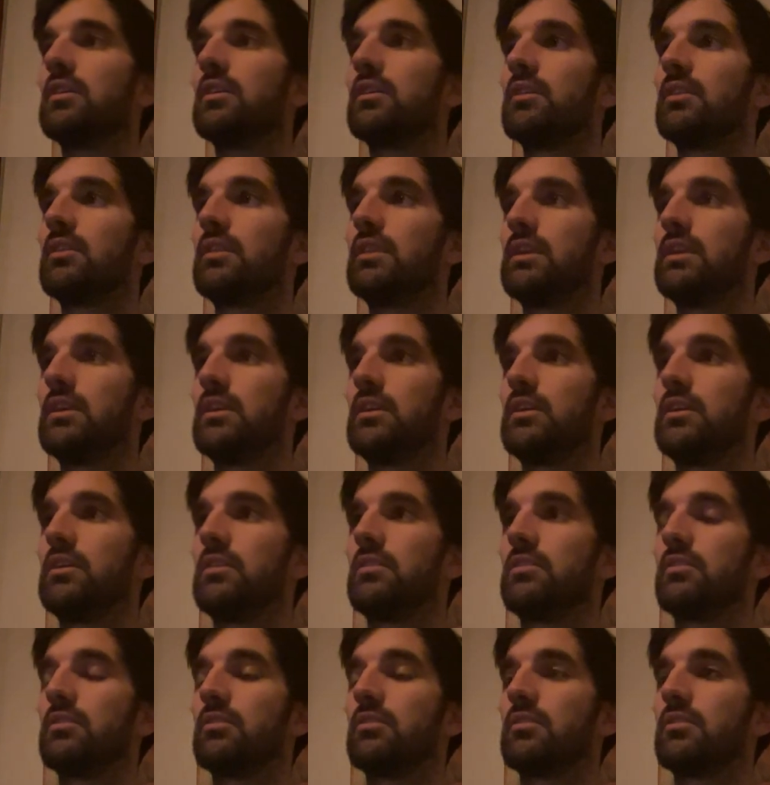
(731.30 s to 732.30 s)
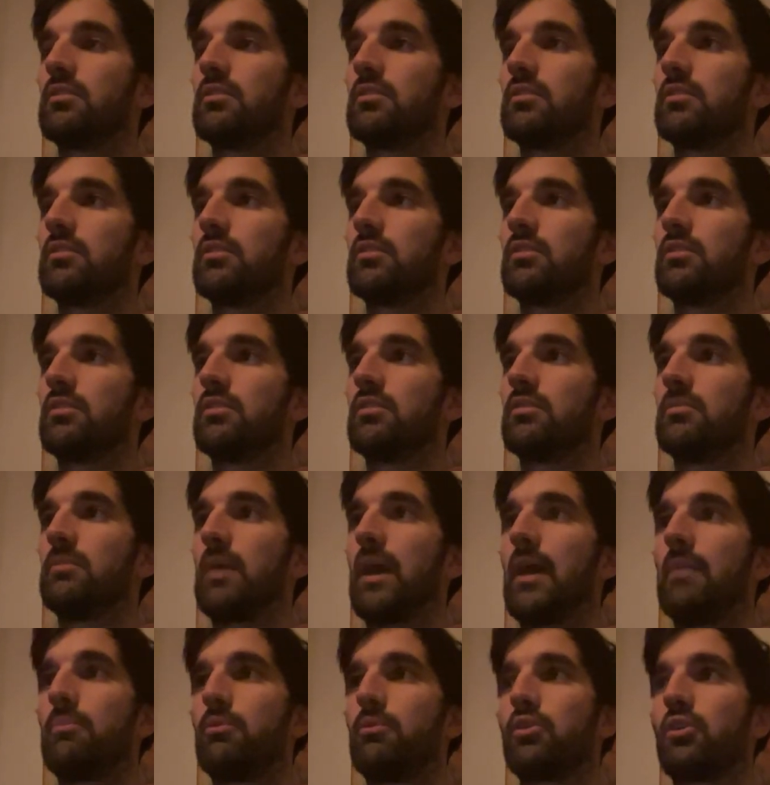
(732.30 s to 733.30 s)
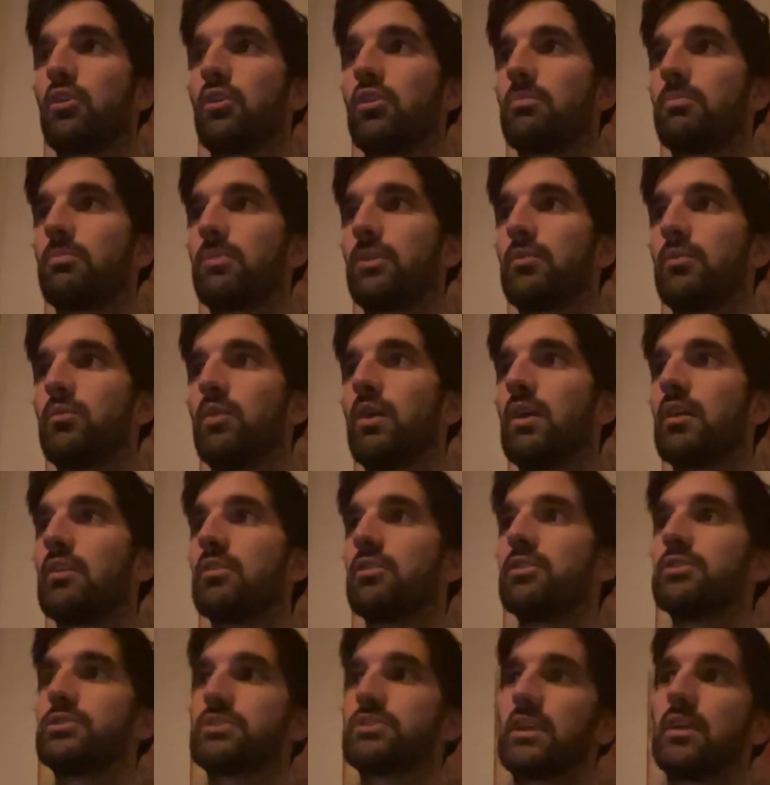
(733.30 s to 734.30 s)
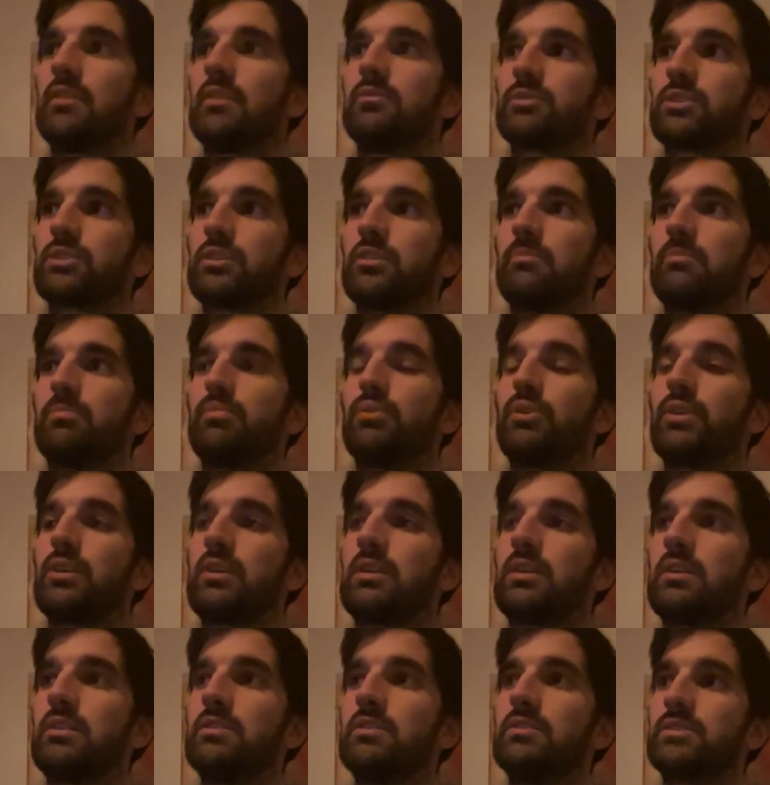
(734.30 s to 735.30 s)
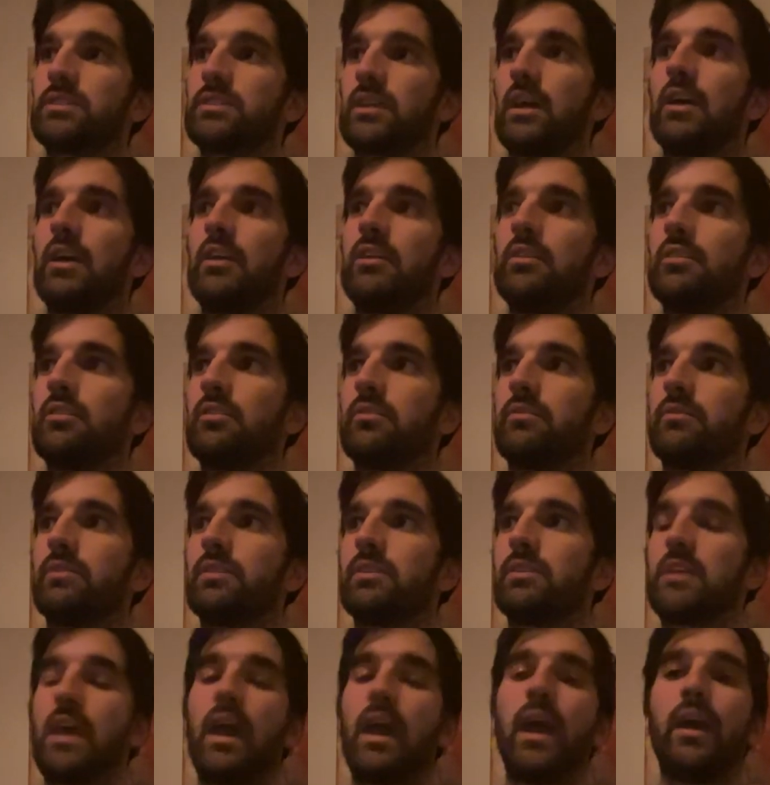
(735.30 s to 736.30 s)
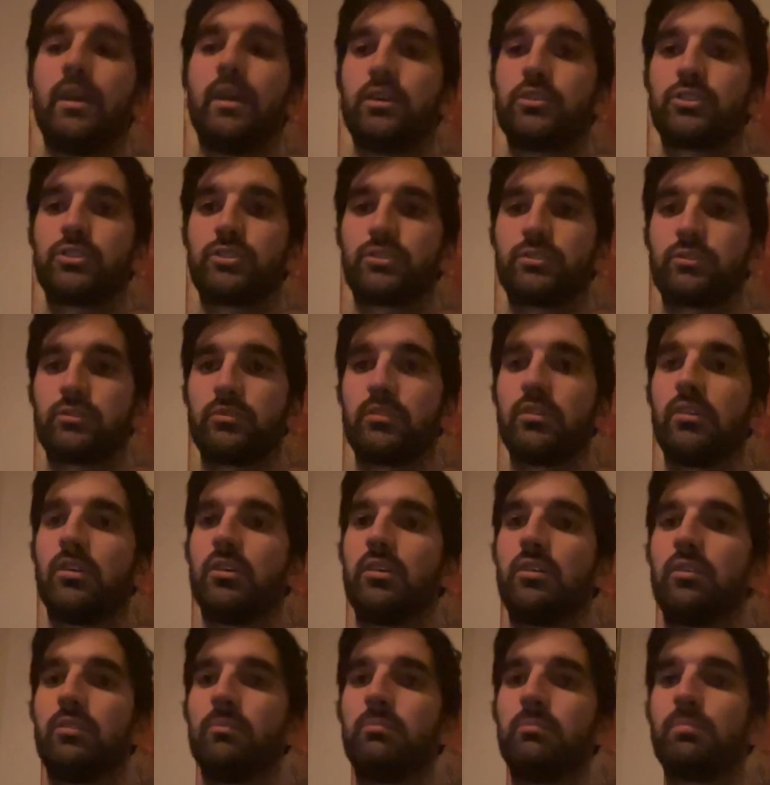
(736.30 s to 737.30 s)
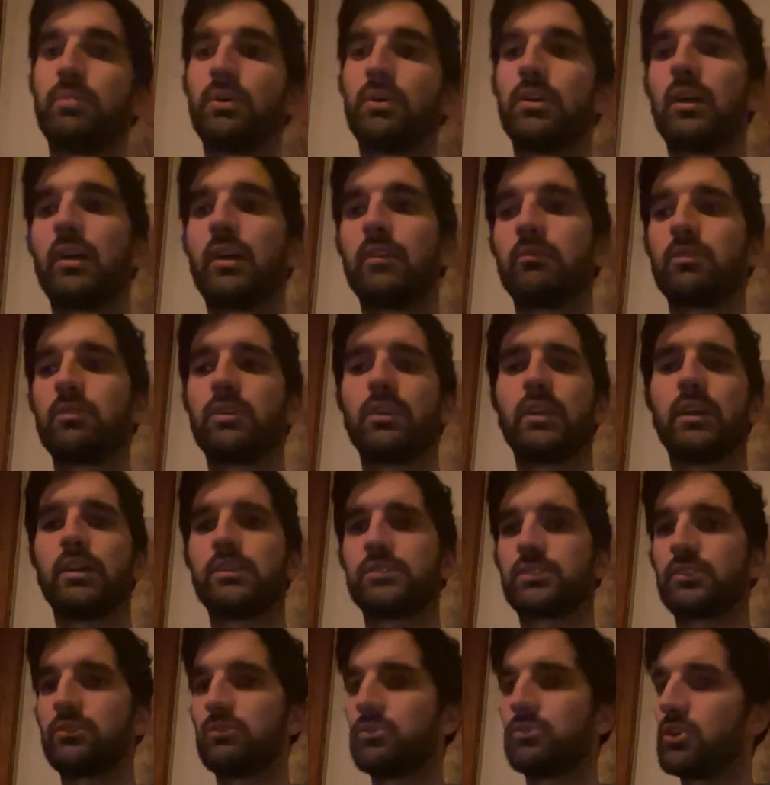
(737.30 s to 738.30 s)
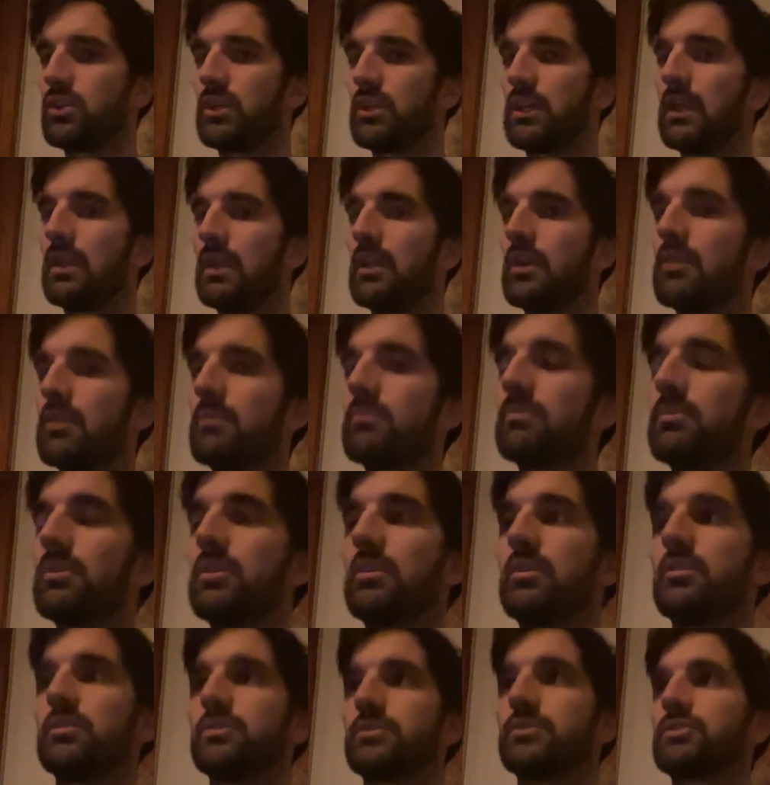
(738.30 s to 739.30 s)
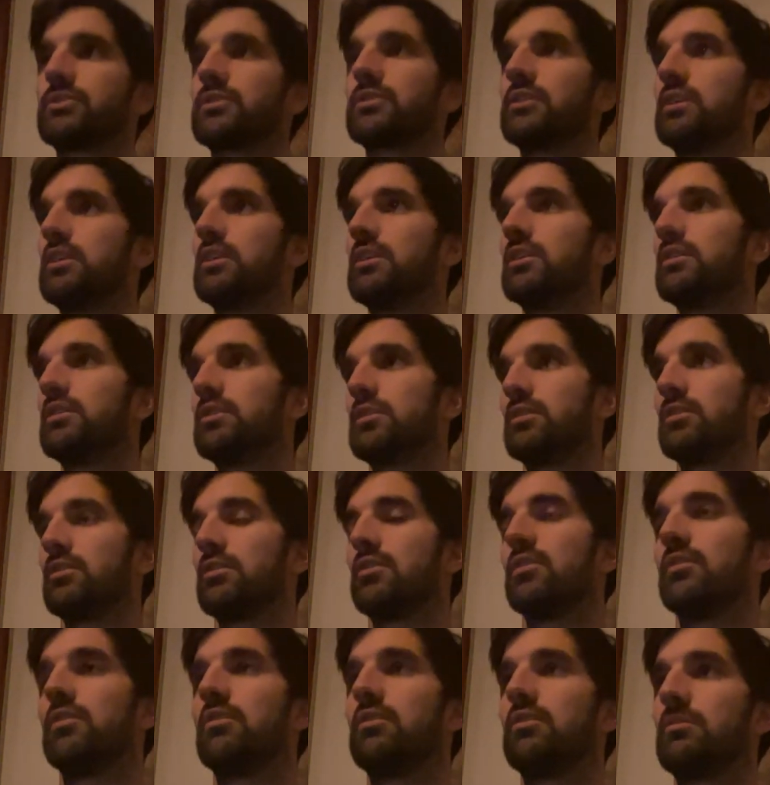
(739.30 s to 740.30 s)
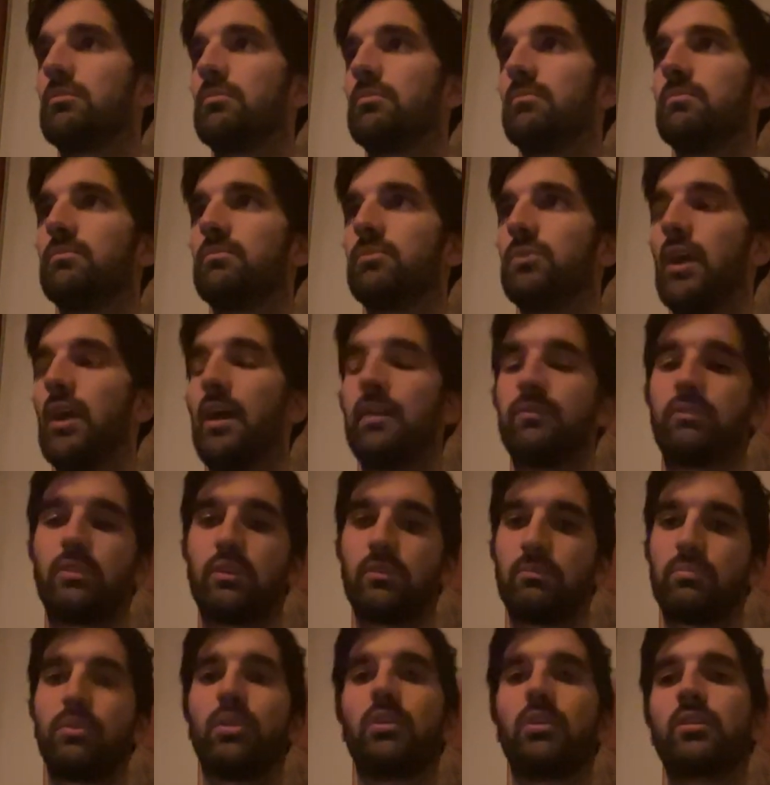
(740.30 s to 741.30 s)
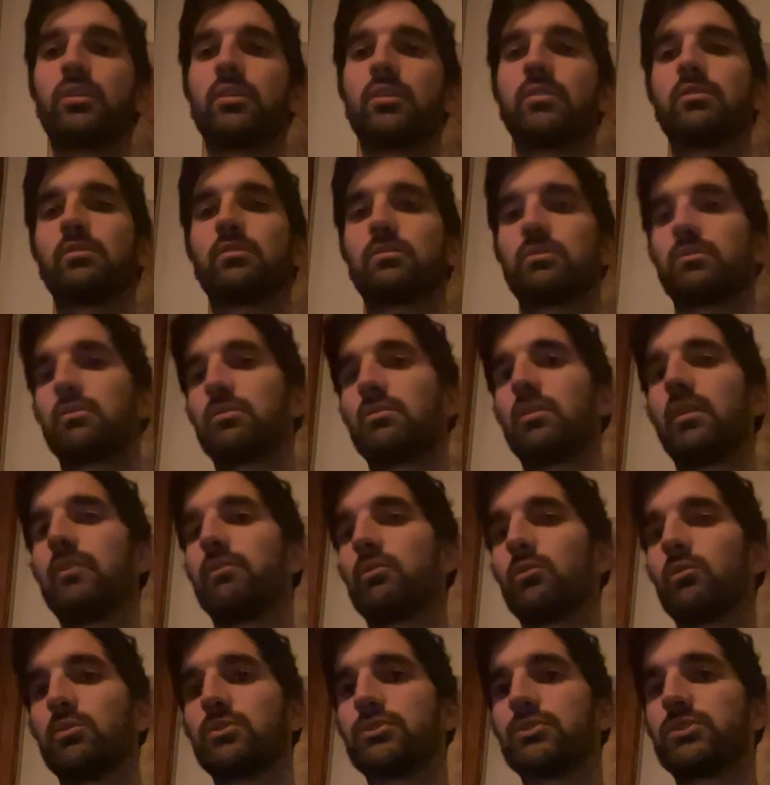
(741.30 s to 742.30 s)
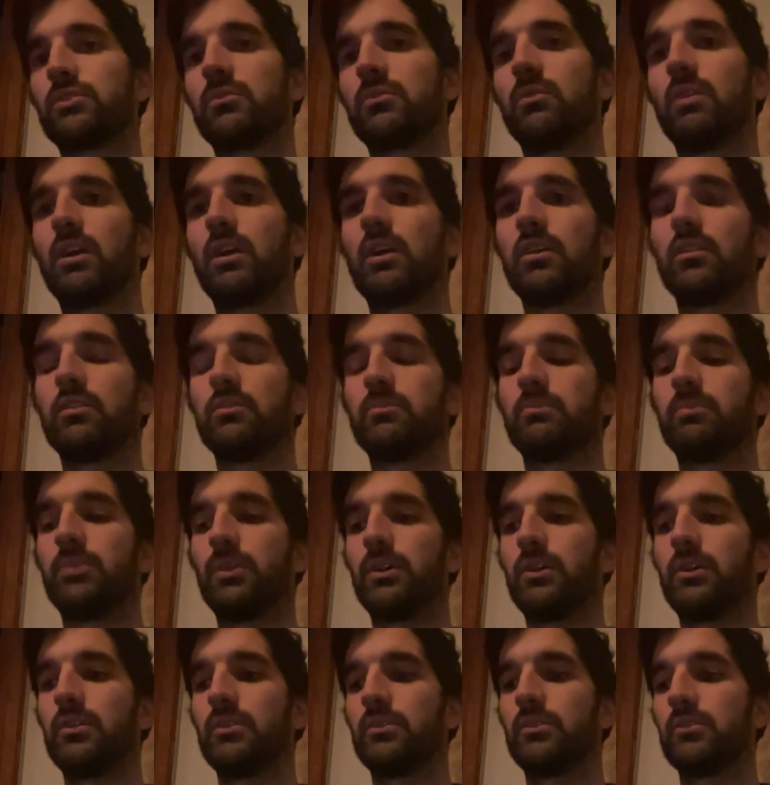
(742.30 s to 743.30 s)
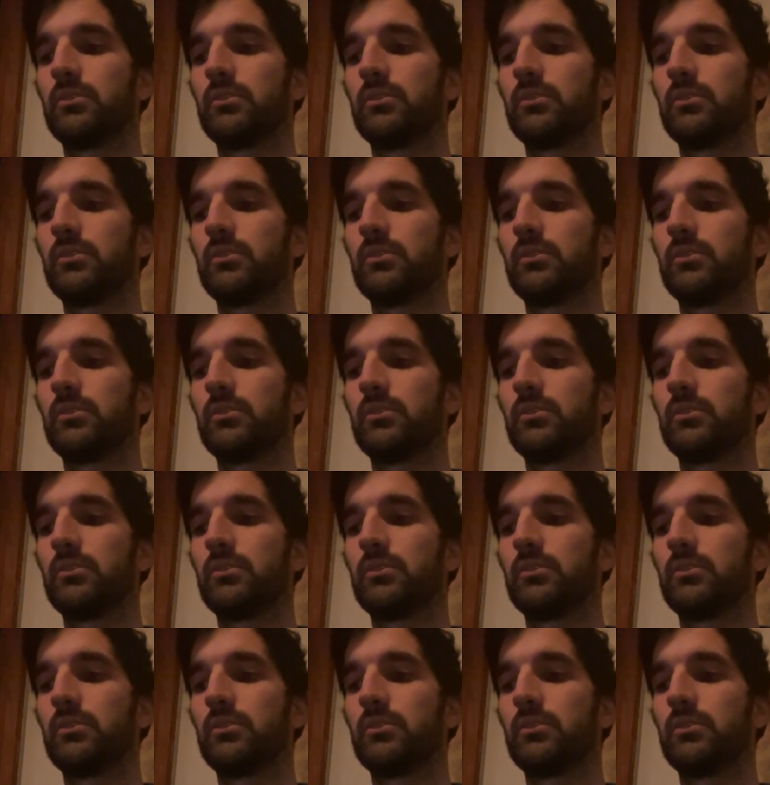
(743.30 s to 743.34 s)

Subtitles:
the Apple CarPlay wireless and I was going to put it inside of the dash, but I realized you can't because you have to unplug it every once in a while. But